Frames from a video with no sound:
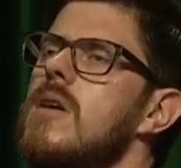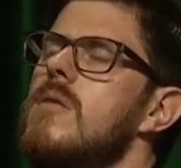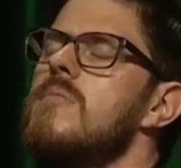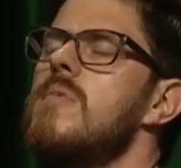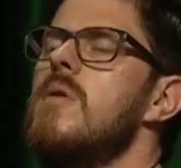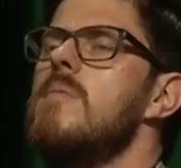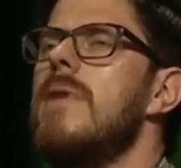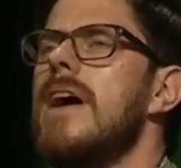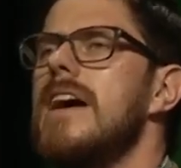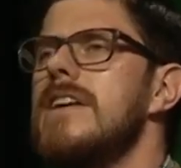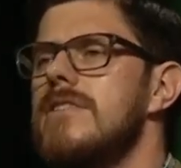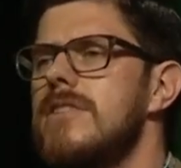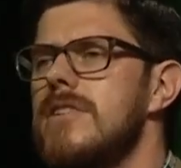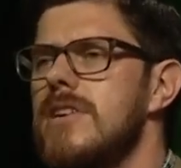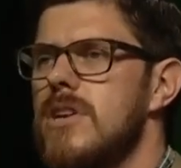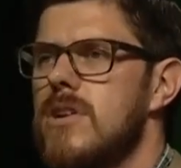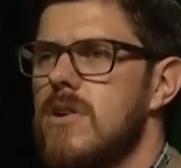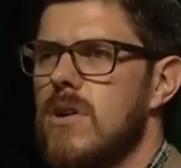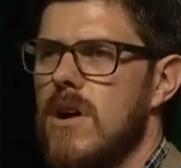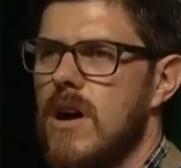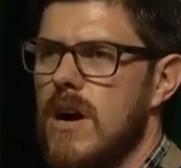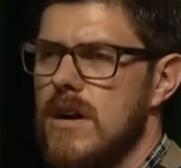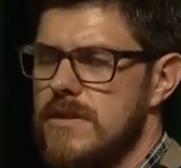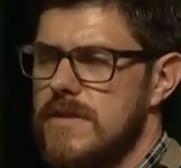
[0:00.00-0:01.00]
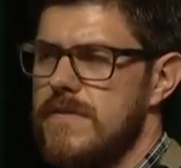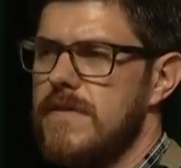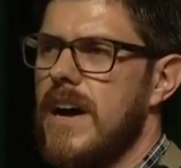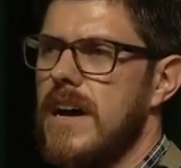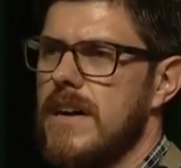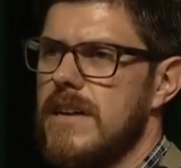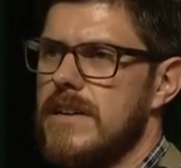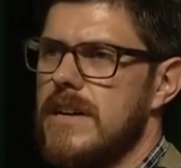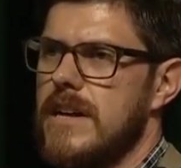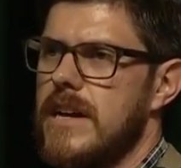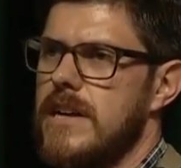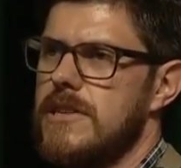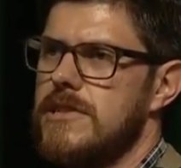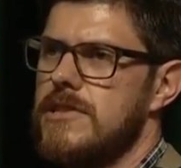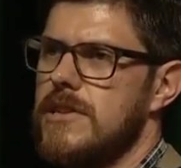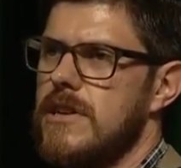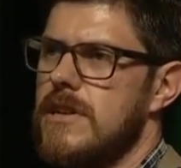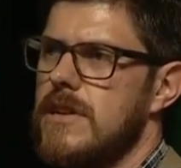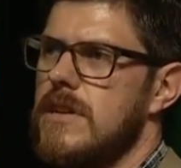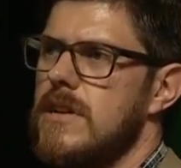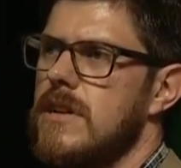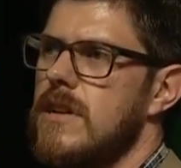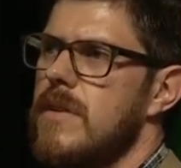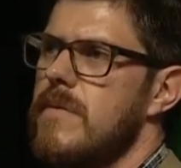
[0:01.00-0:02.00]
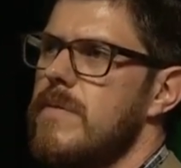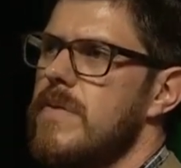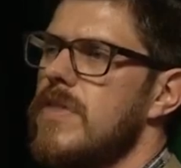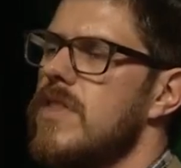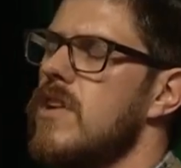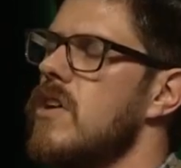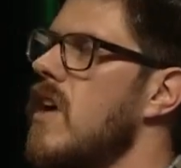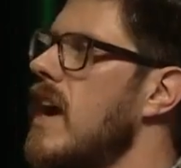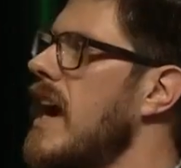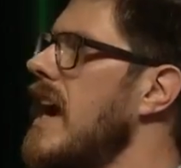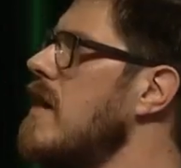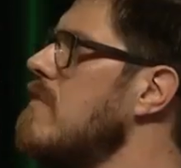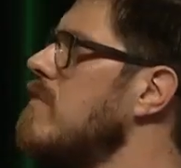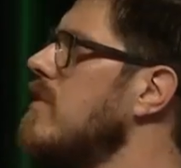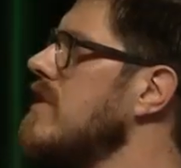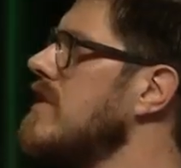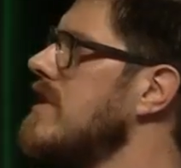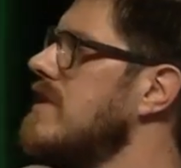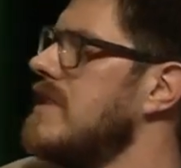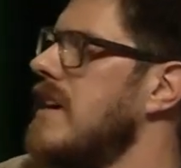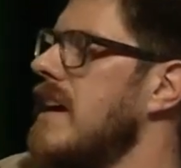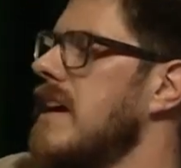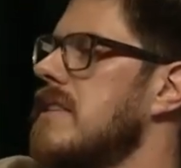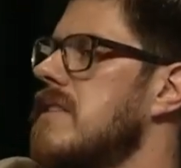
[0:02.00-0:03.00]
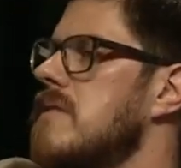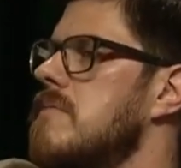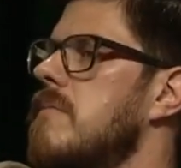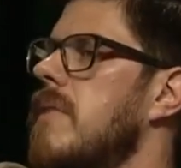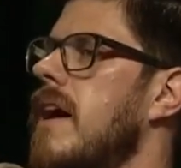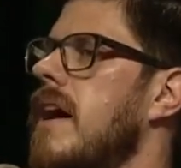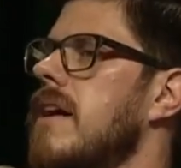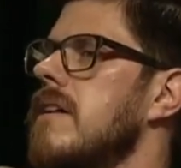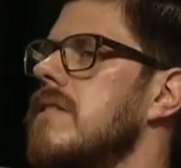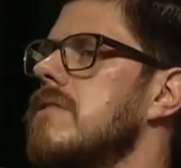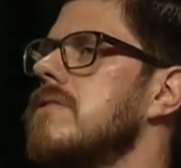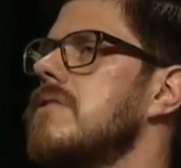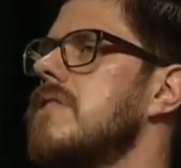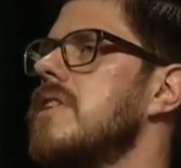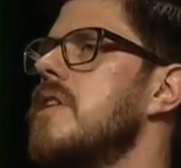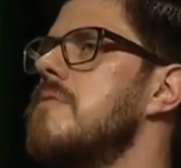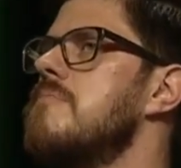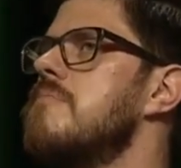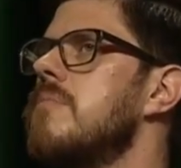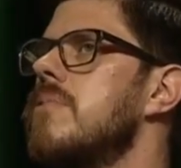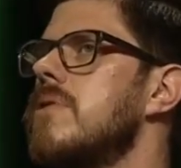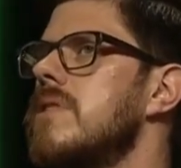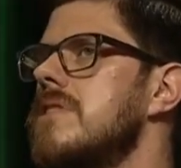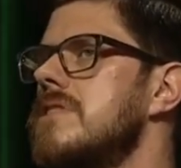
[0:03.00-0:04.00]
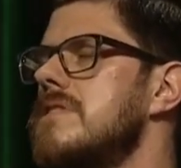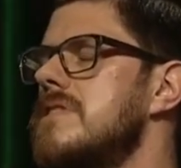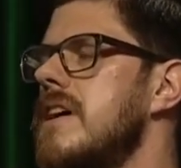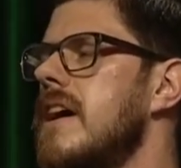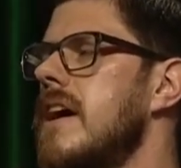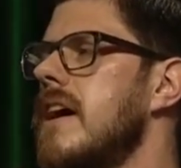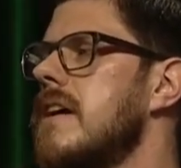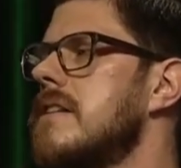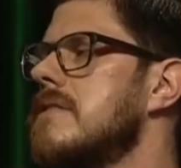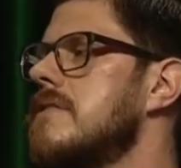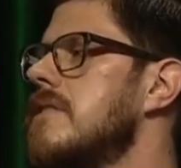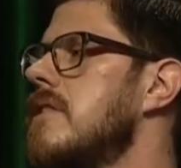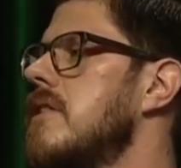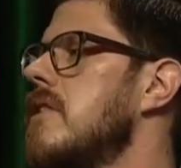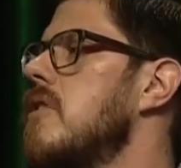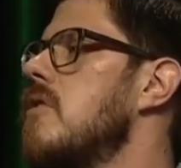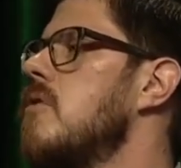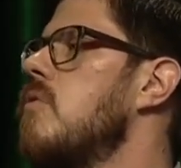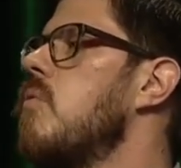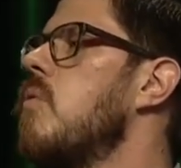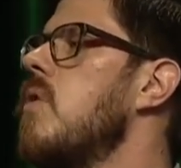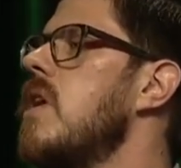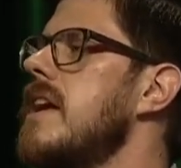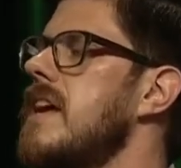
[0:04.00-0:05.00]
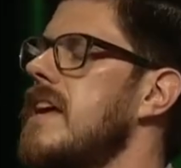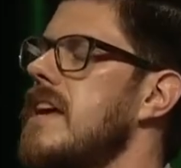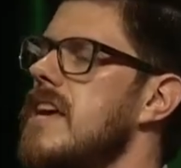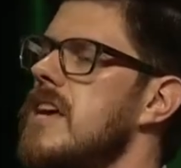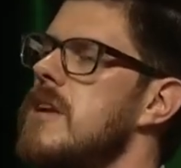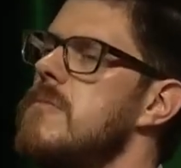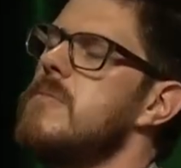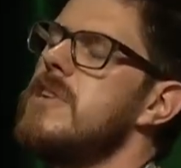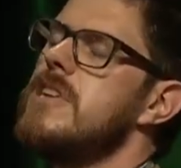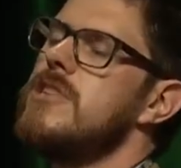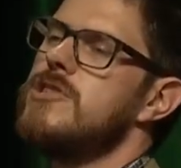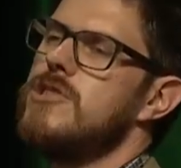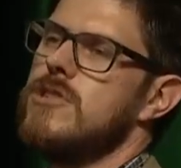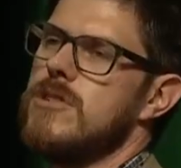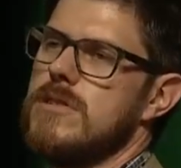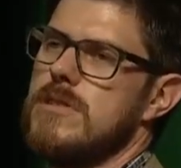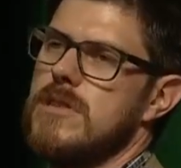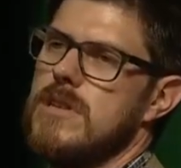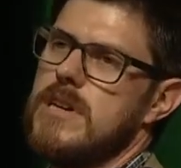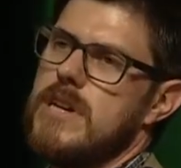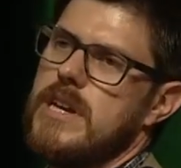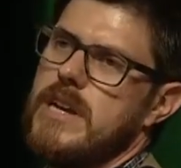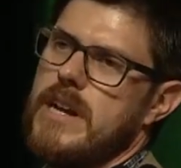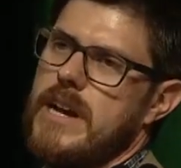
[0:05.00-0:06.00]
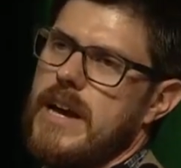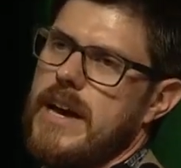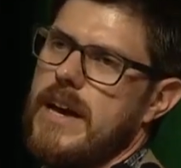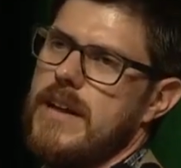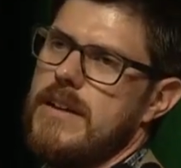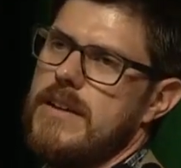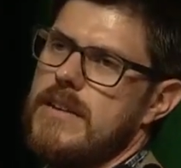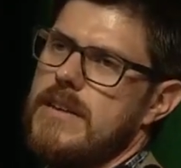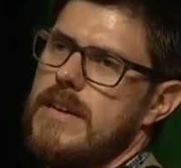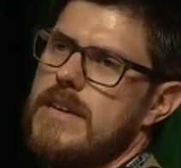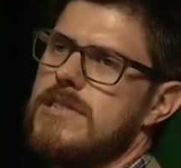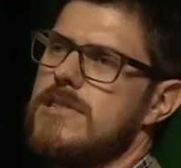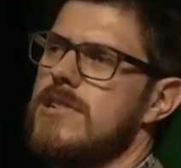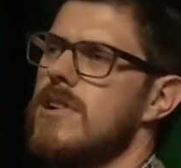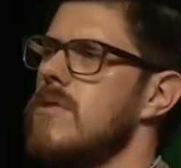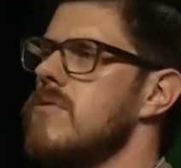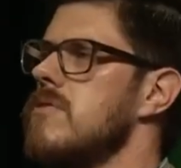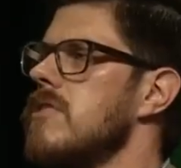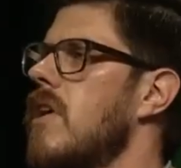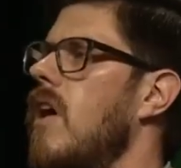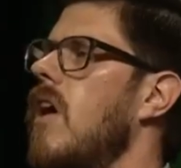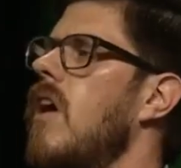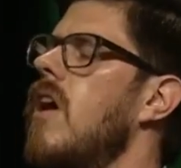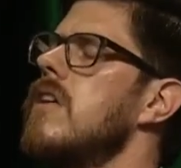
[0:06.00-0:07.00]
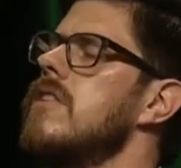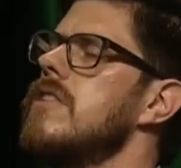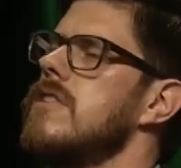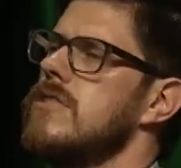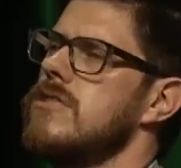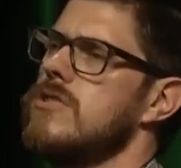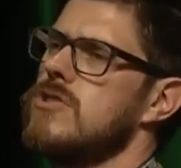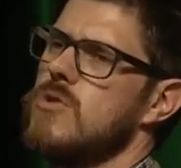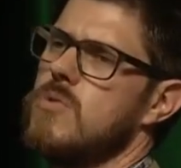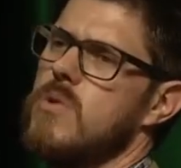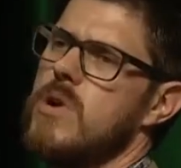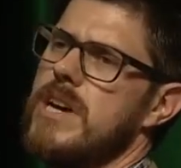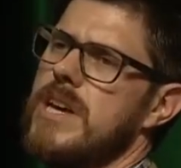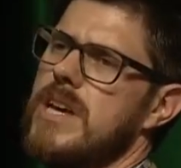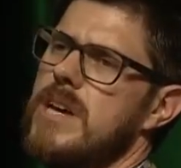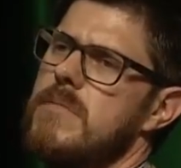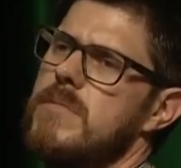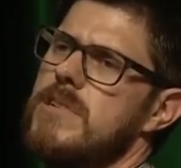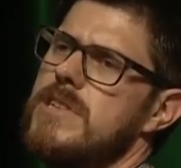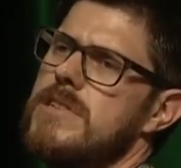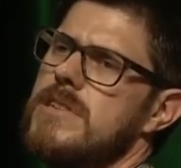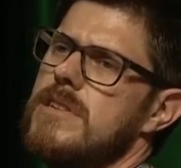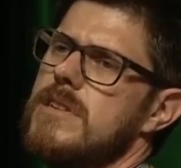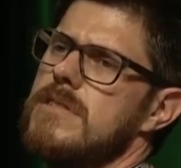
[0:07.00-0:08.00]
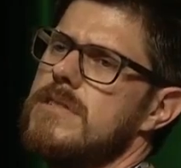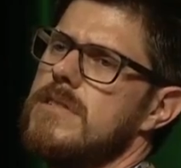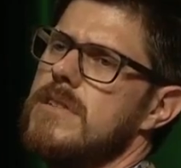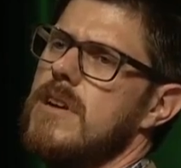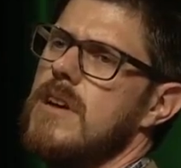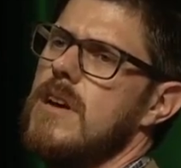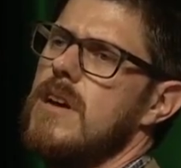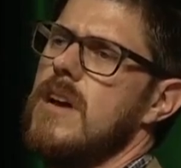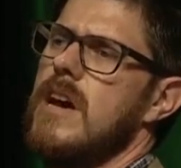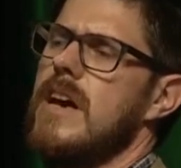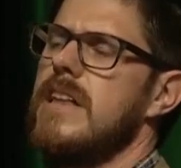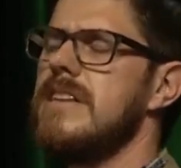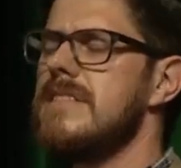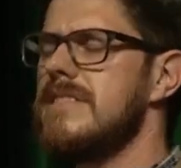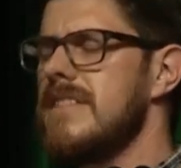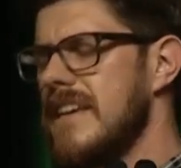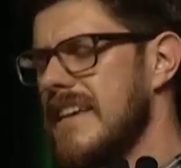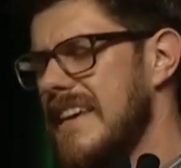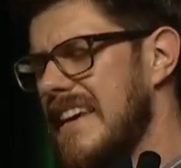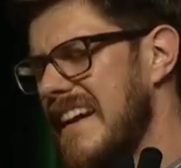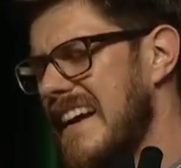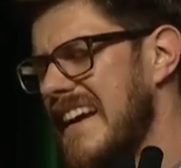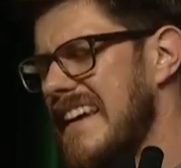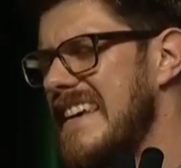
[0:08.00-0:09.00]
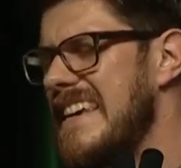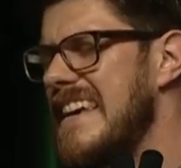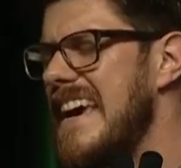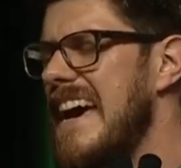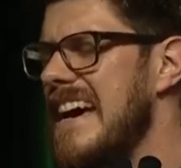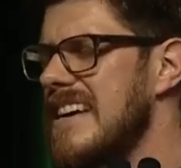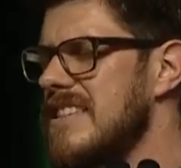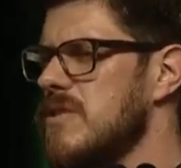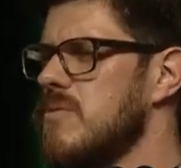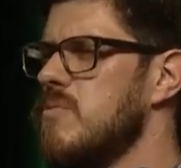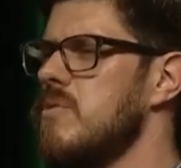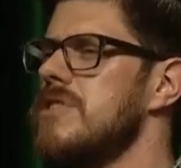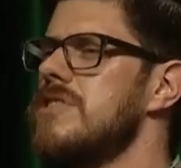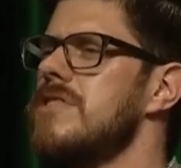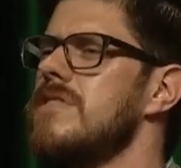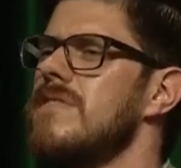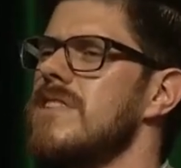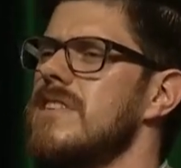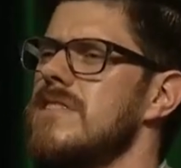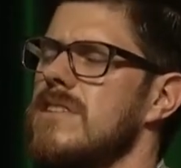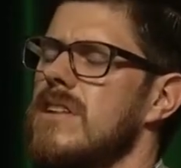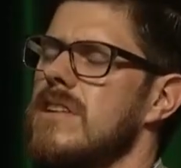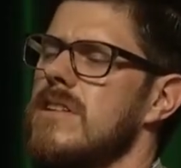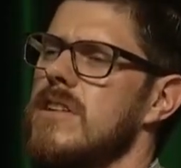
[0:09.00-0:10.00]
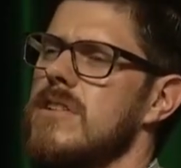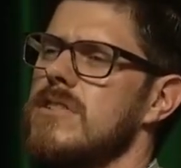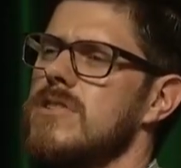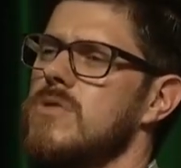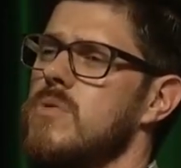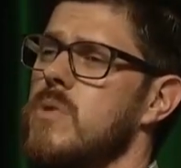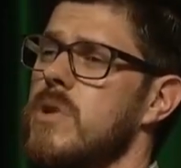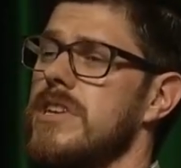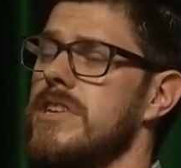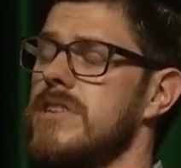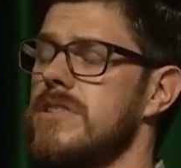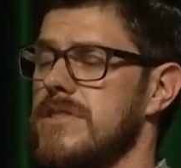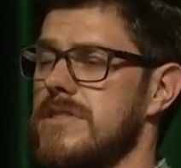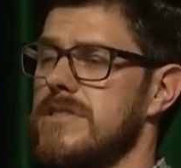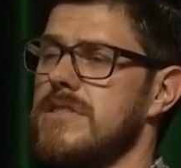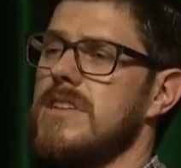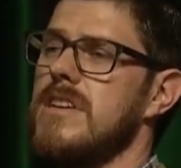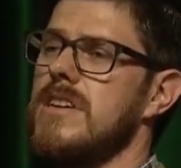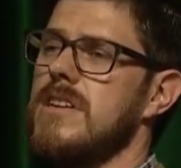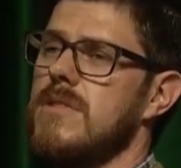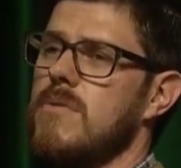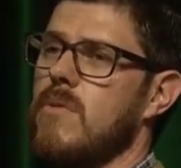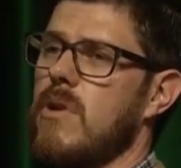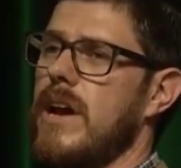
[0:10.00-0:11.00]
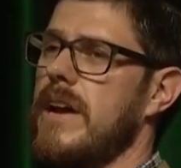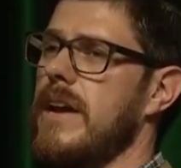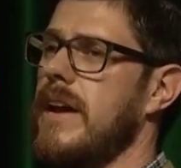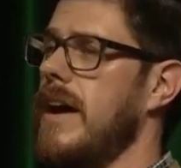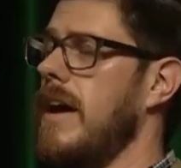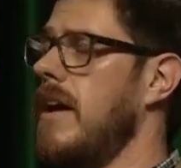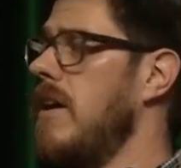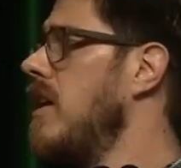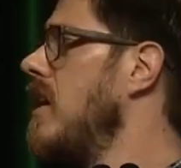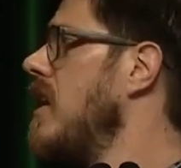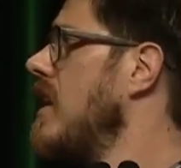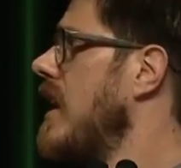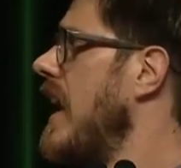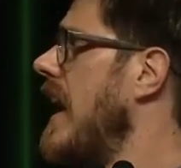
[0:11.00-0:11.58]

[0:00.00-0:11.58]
But by doing cross-validation, they're able to take the model and predict what image you're looking at. They start with 120 images, and they say, can I guess which of these 120 you're seeing right now?